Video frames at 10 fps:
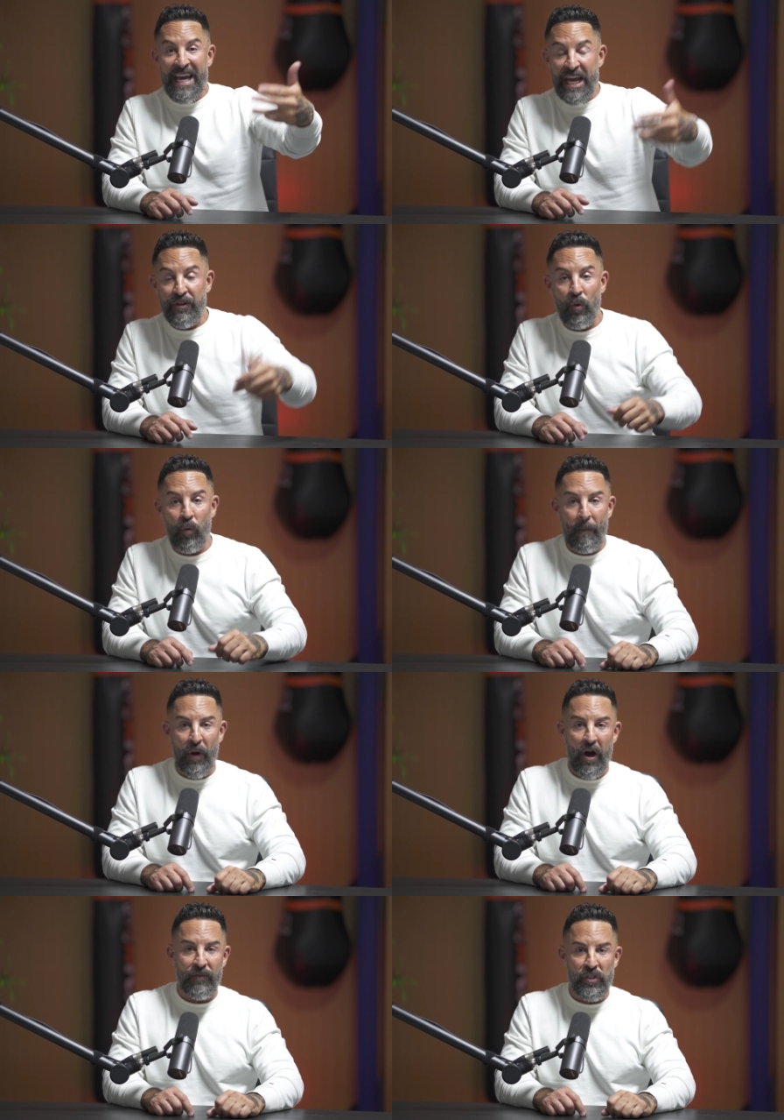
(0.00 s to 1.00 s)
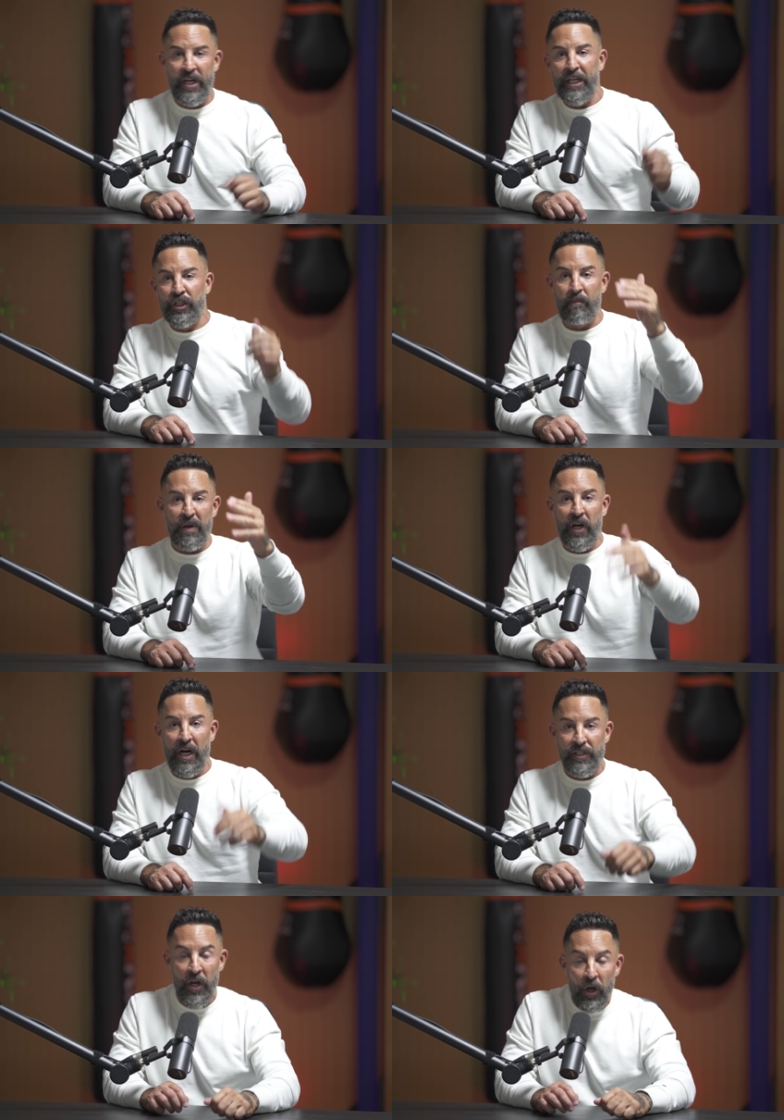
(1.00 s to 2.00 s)
Interrupt conversation
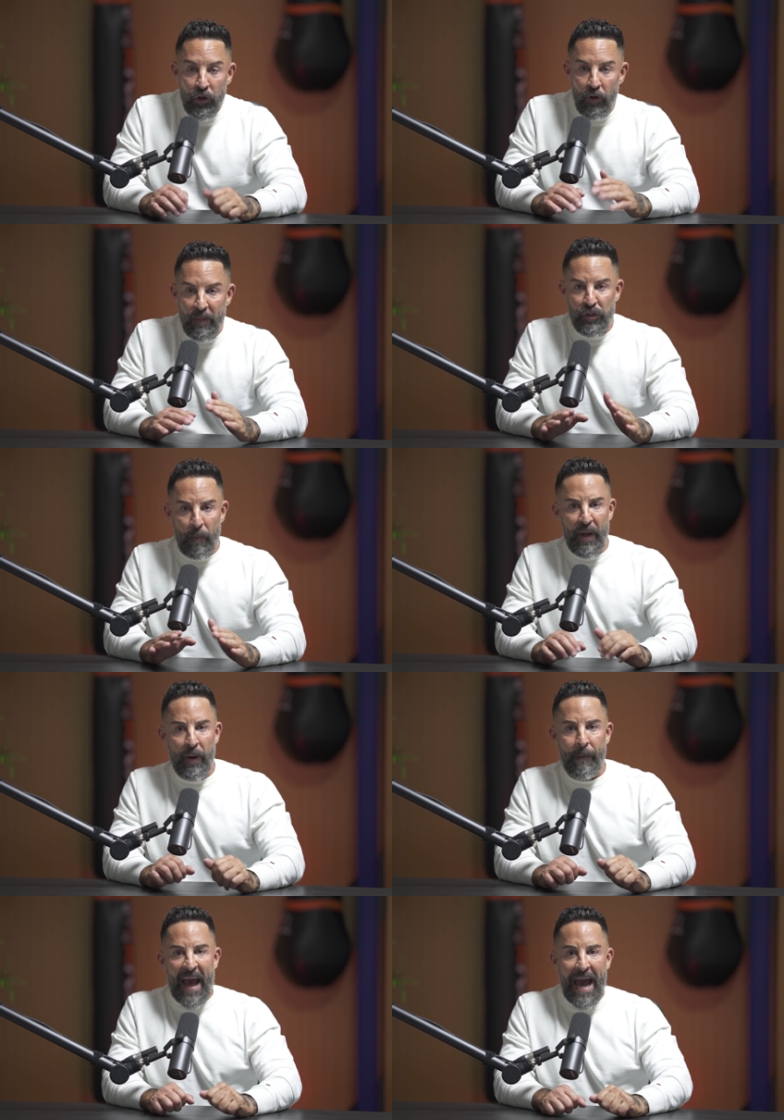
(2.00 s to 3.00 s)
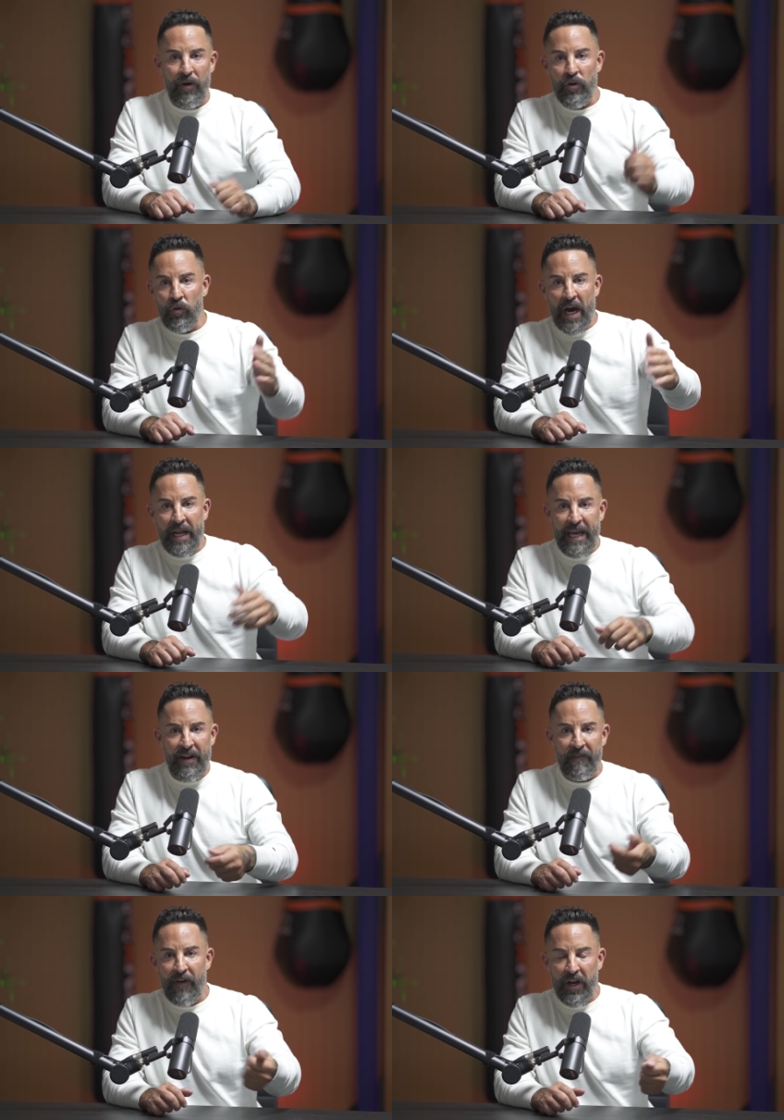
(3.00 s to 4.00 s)
because you're Mr. Pitter Patter. You gotta get
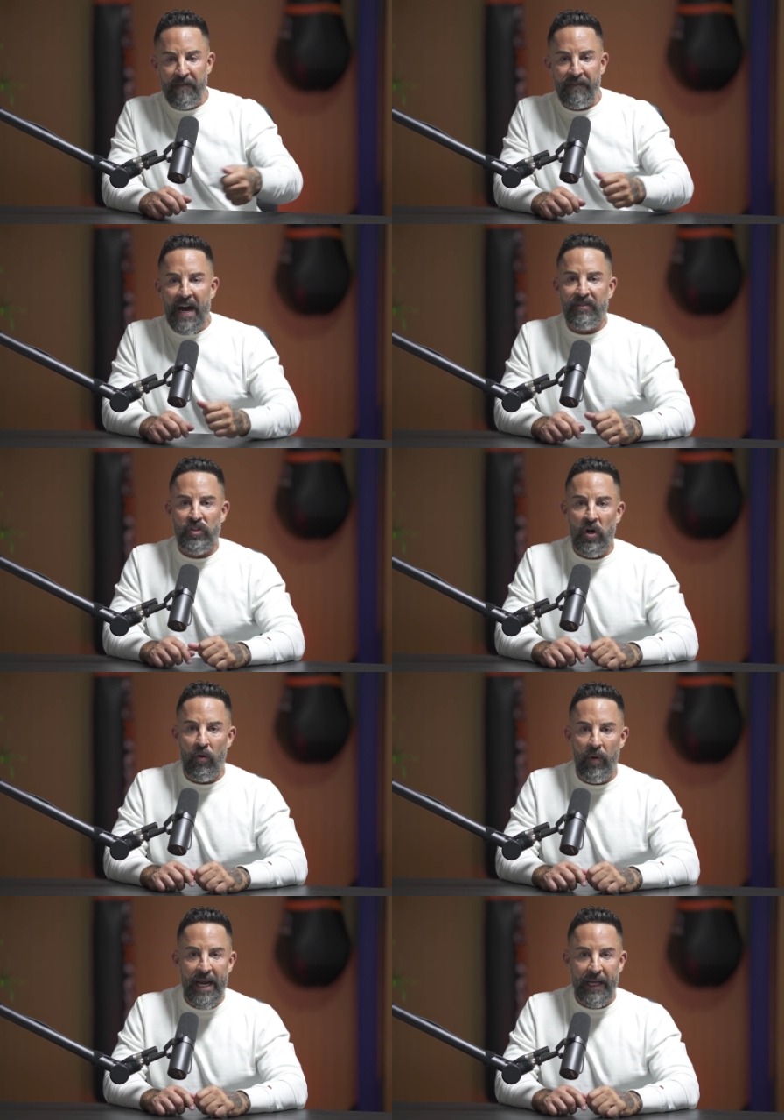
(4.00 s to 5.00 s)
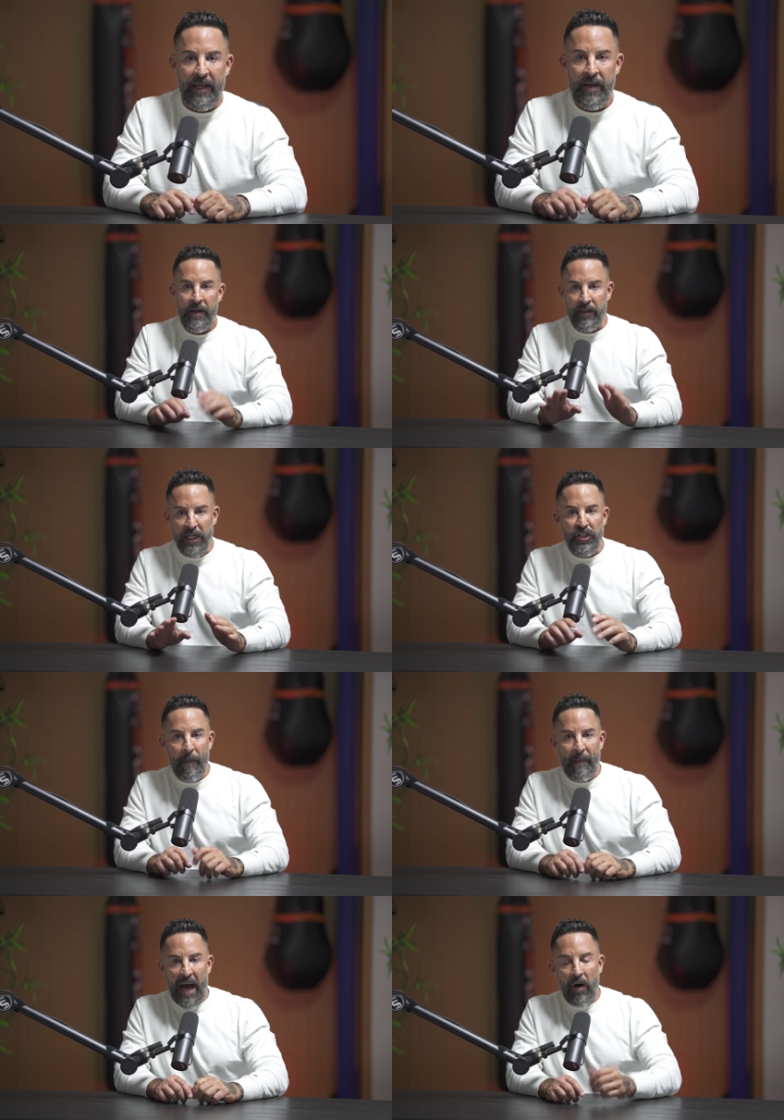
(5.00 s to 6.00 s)
a fucking 5-star rating.
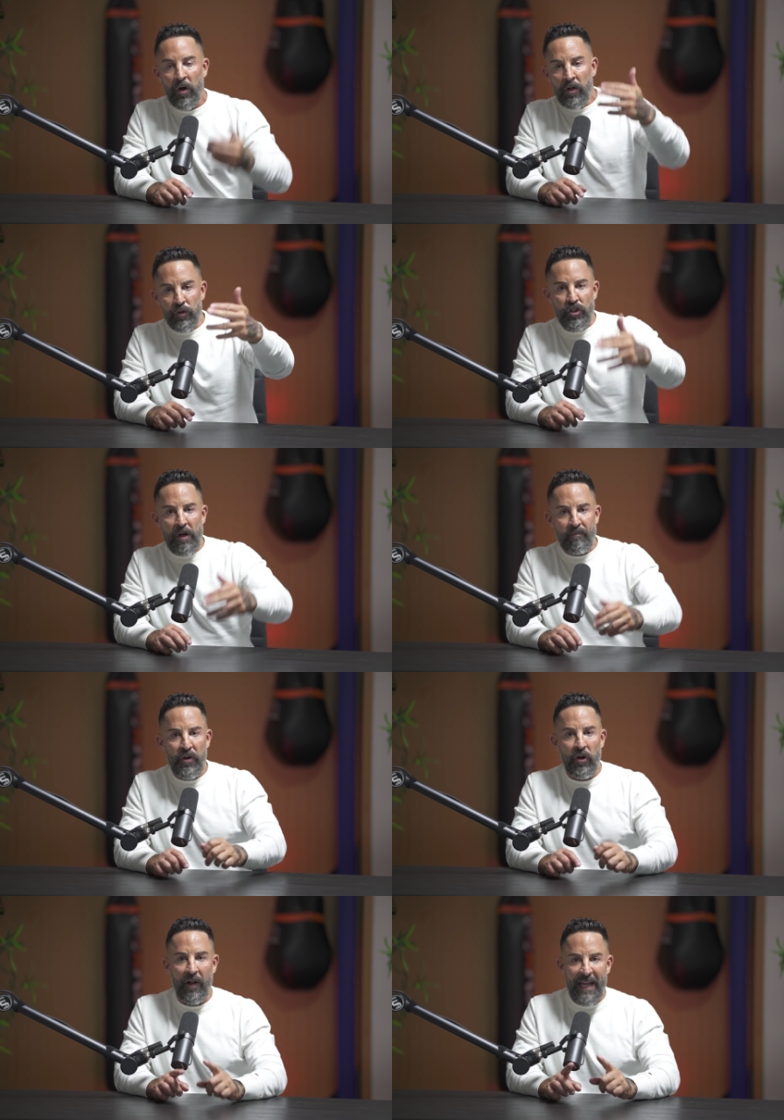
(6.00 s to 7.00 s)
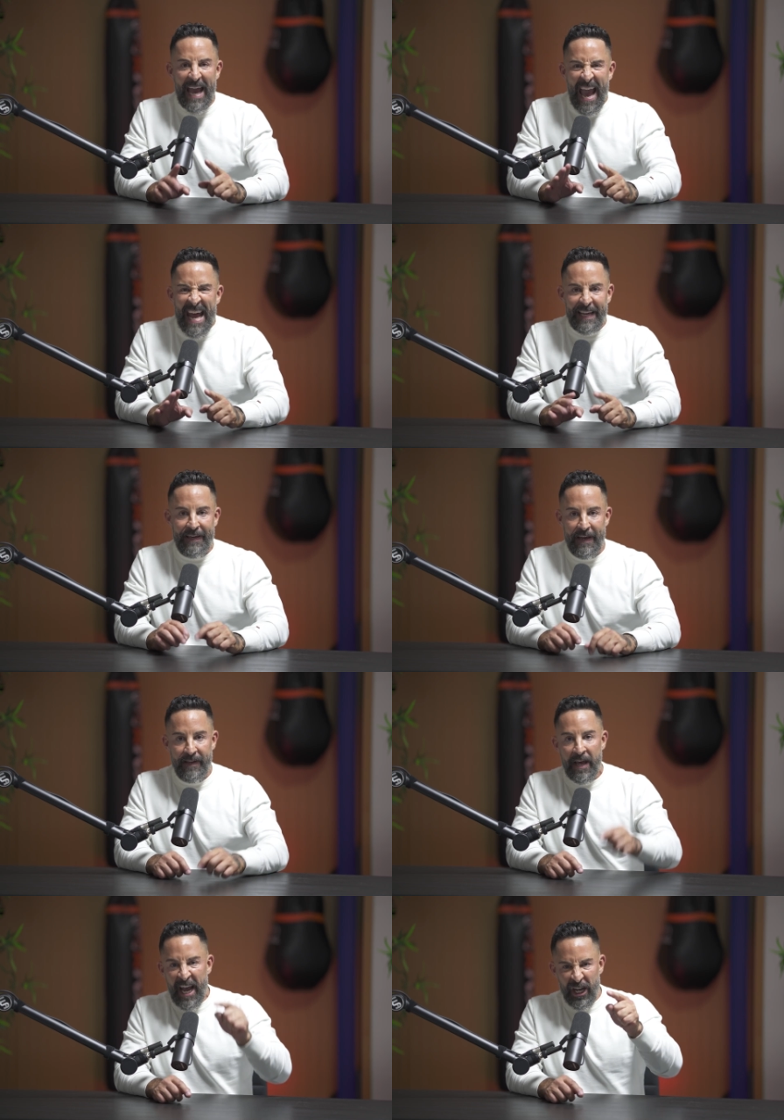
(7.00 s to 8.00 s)
Listen, pal, there's something called etiquette,
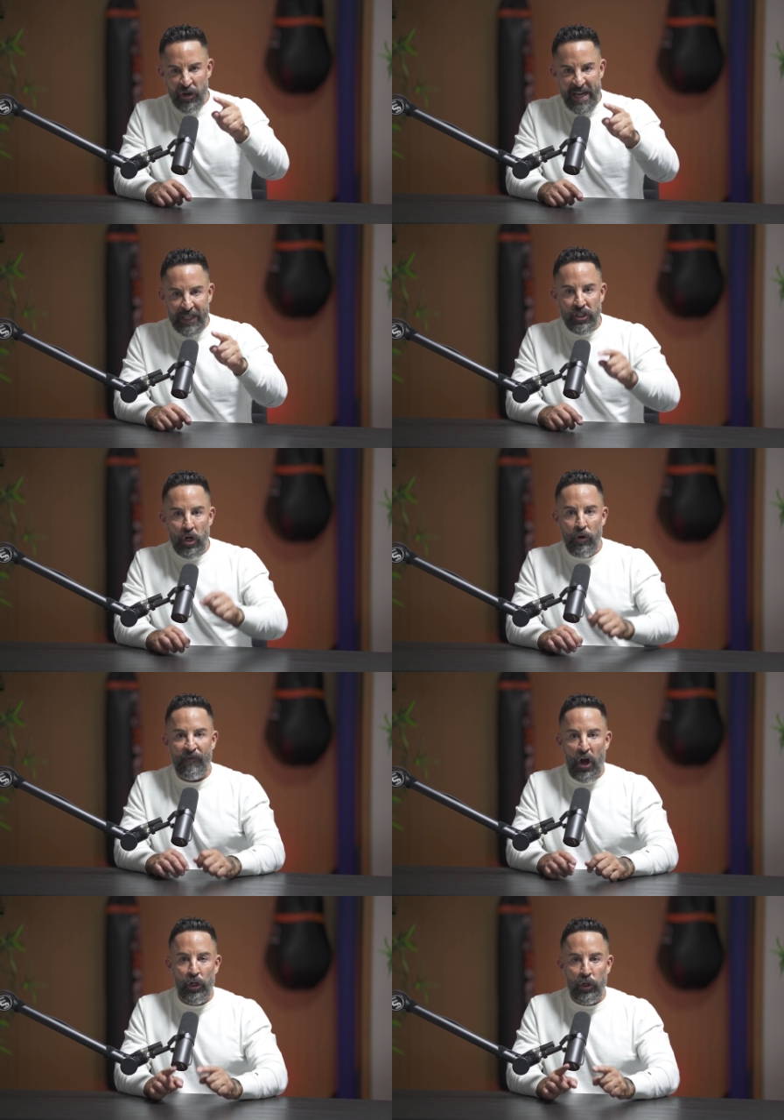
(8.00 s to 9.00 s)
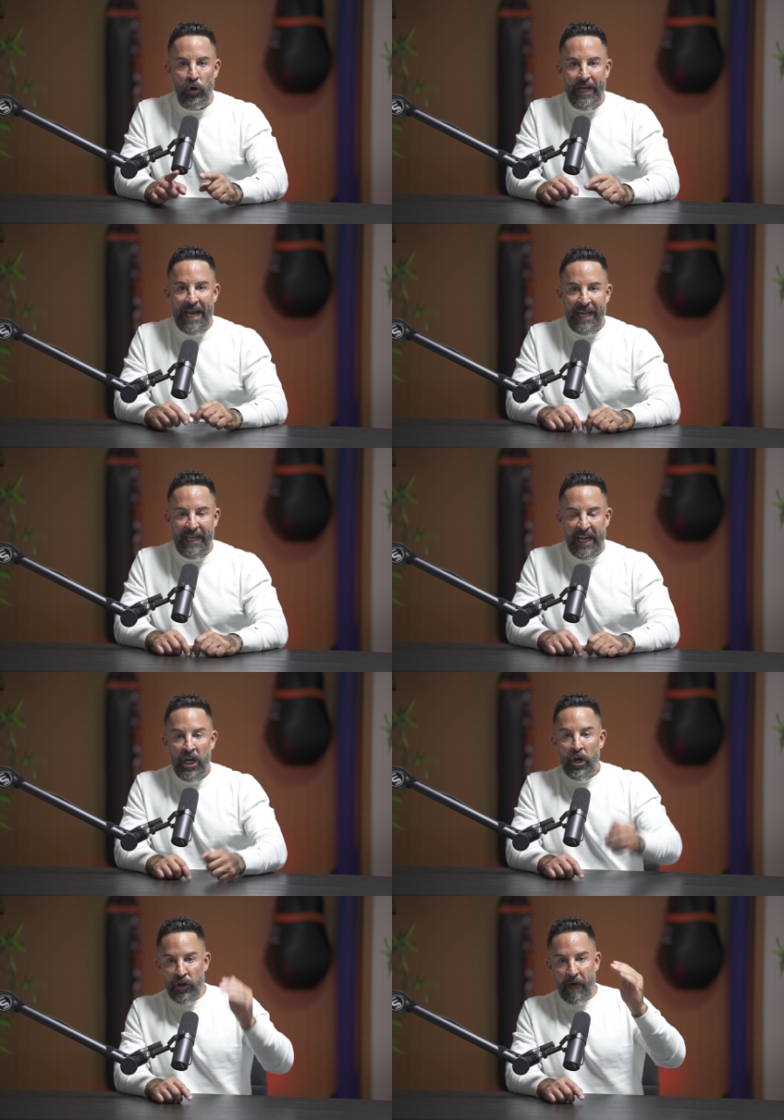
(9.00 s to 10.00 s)
and you need to start fucking learning etiquette.
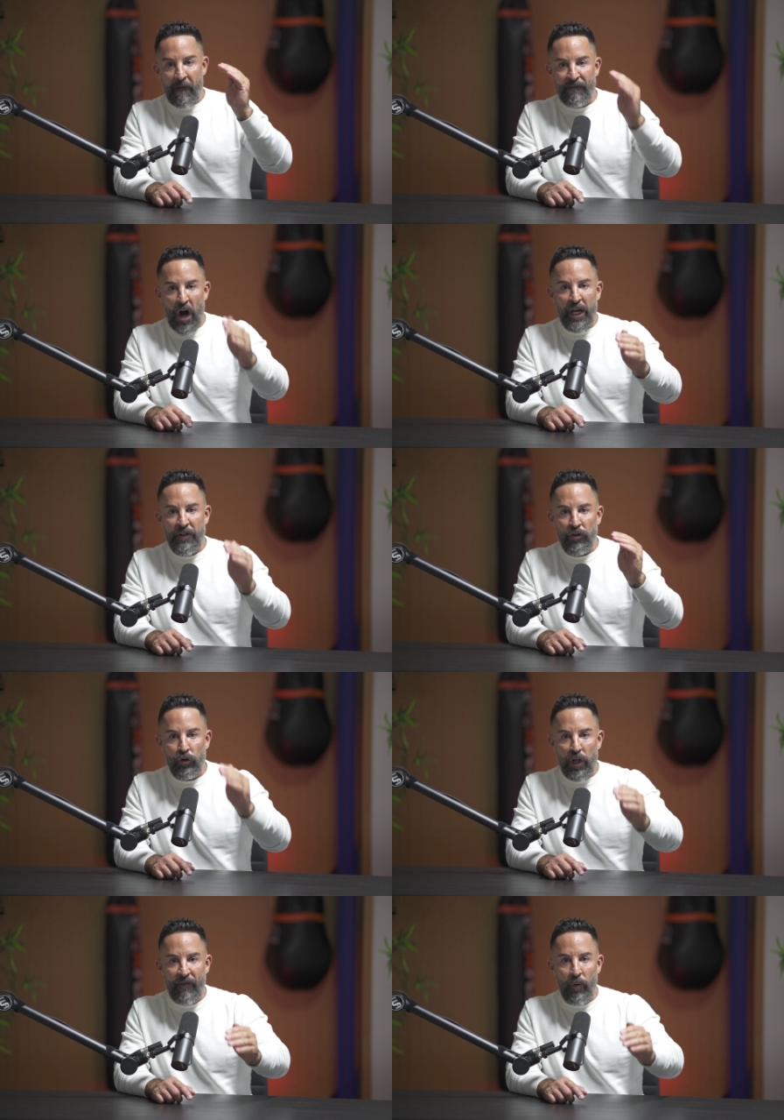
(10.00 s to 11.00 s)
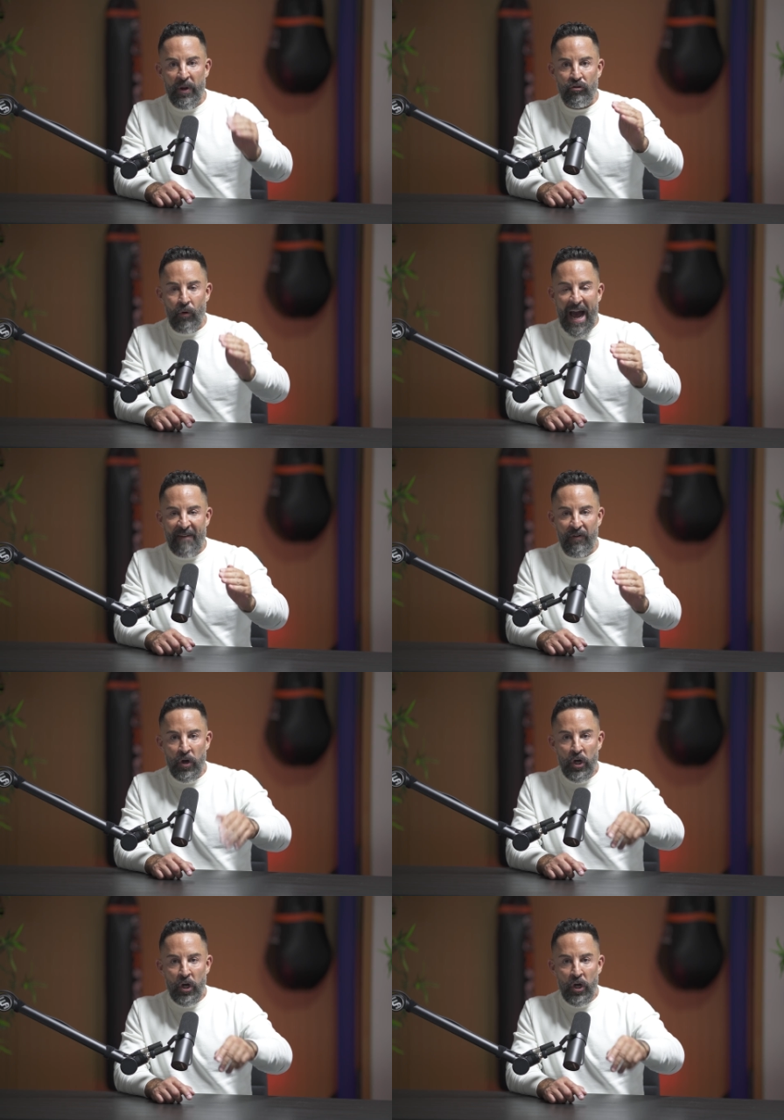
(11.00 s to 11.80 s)
You're a fucking delivery driver.